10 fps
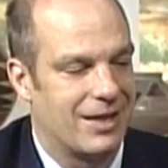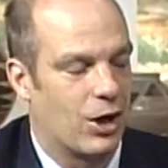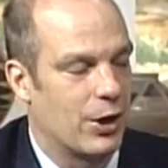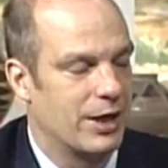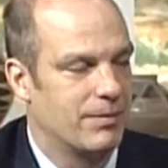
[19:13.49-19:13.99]

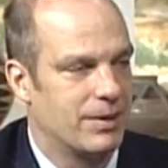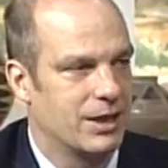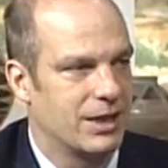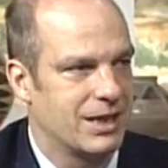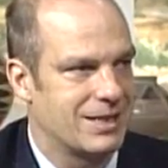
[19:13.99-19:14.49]
our
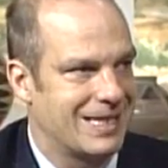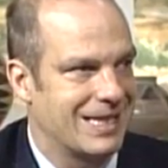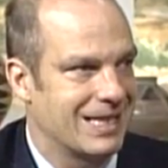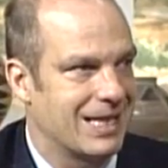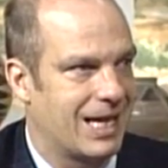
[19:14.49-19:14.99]
inability to
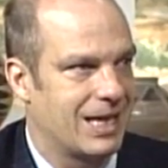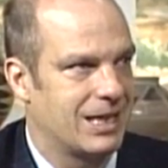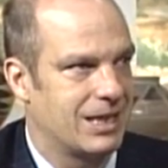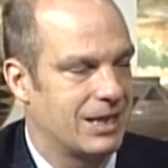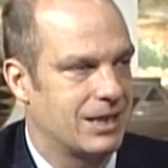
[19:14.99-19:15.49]
get that
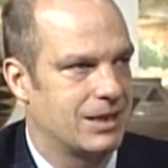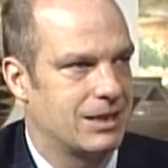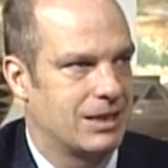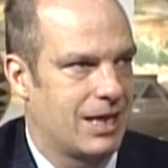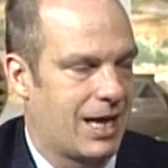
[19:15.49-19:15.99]

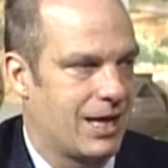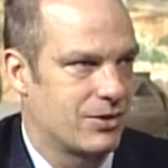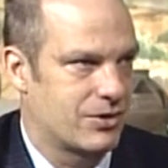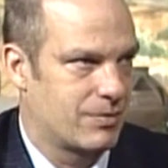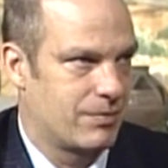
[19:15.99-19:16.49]

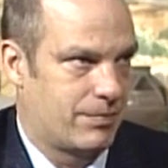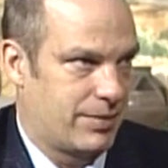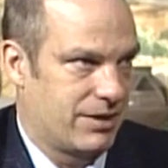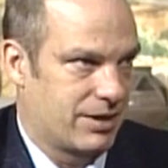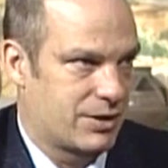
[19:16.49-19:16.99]
has
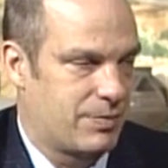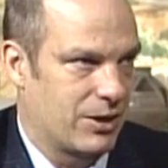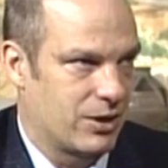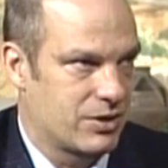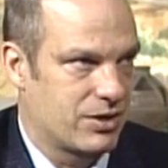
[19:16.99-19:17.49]
been
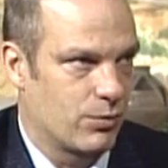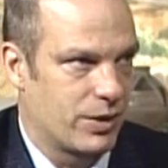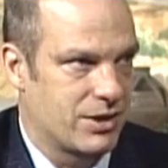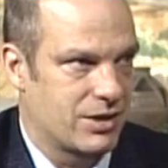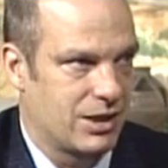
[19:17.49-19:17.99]
experienced in
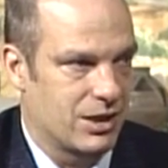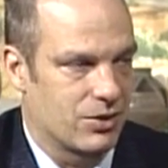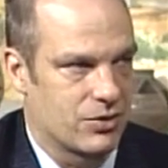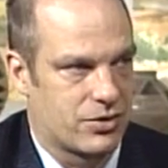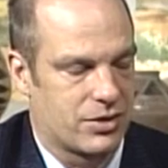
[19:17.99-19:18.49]
recent
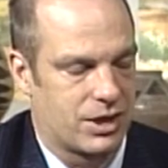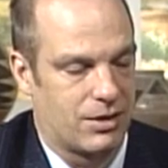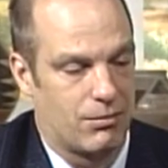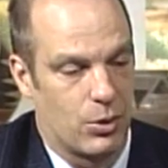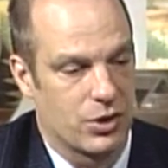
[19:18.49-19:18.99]
years,
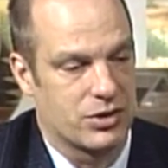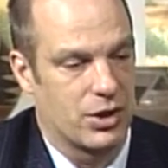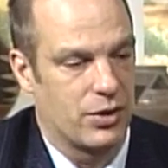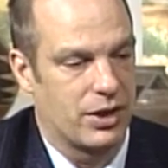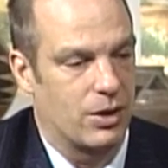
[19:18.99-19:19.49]
more
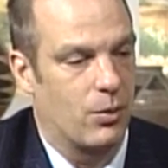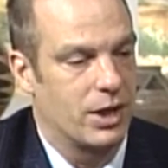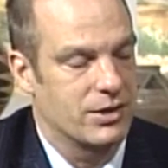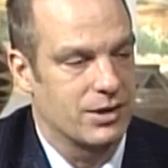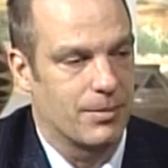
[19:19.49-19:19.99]
so than it
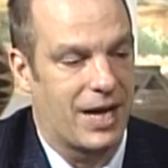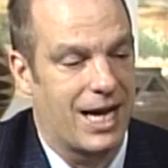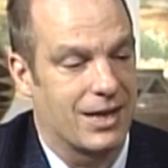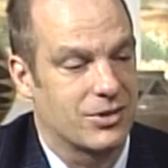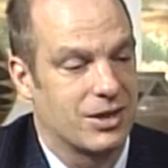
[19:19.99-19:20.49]
was in the
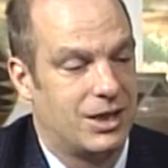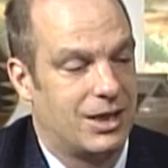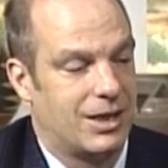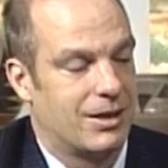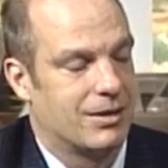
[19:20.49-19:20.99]
past.
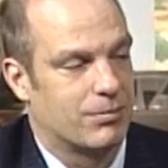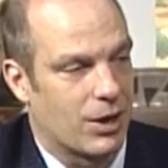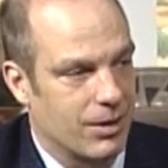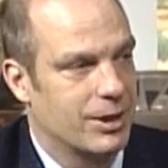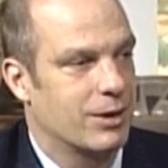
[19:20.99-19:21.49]

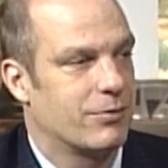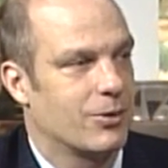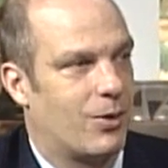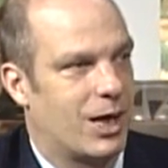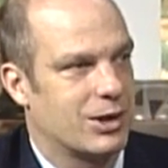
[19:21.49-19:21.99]
Probably good for
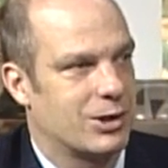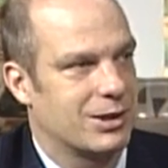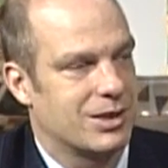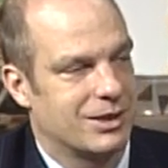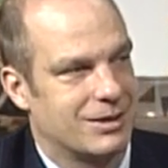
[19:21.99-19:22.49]

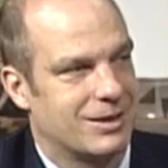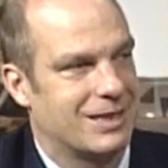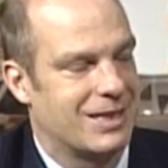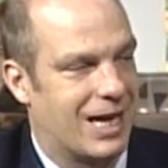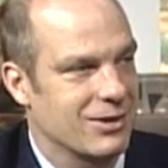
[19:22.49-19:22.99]
Washington,
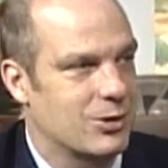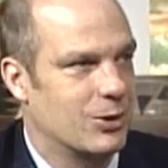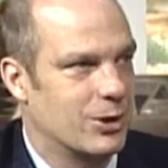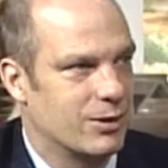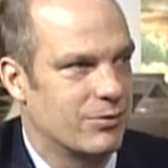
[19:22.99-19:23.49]
not so
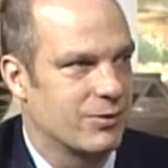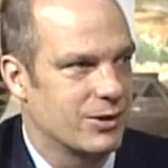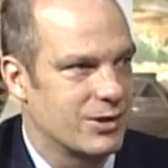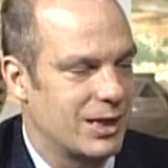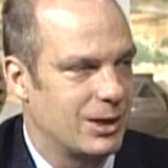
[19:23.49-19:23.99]
good for the
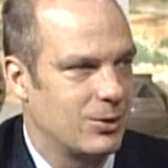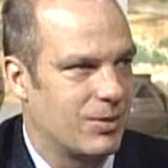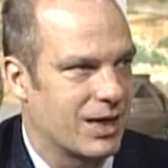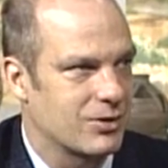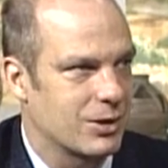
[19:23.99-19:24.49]
state of New
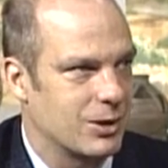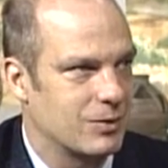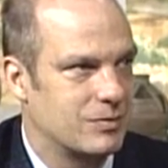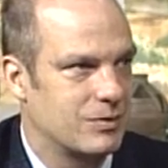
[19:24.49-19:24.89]
Mexico.